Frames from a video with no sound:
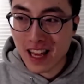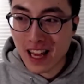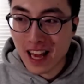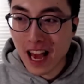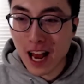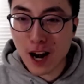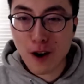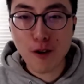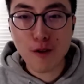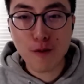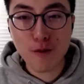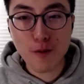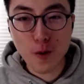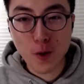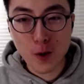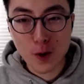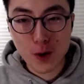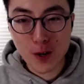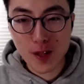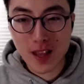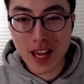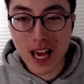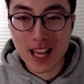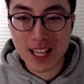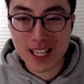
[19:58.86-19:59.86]
I look
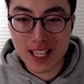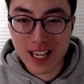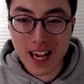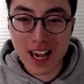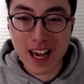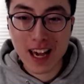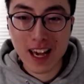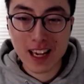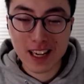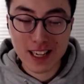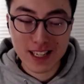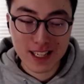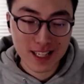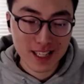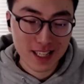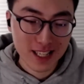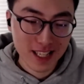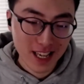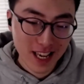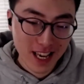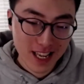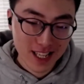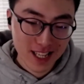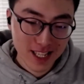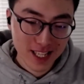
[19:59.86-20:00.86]
forward to that day
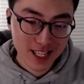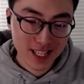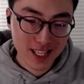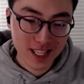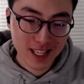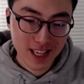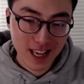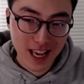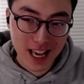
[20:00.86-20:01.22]
because it's